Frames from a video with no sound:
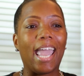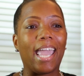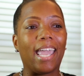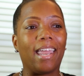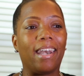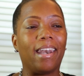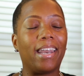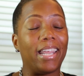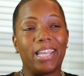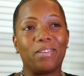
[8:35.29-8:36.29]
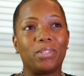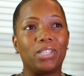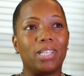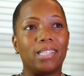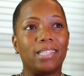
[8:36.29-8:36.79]
And it was
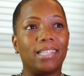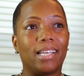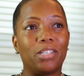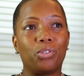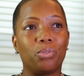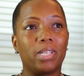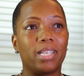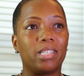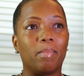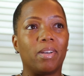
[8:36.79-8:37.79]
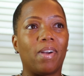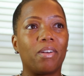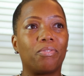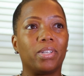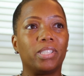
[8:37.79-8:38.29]
just a true testament of
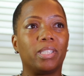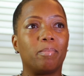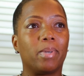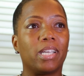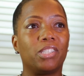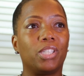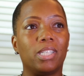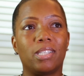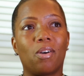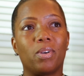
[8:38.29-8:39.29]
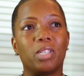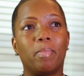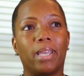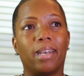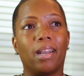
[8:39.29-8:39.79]
our friendship because she's always
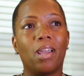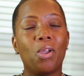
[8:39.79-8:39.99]
been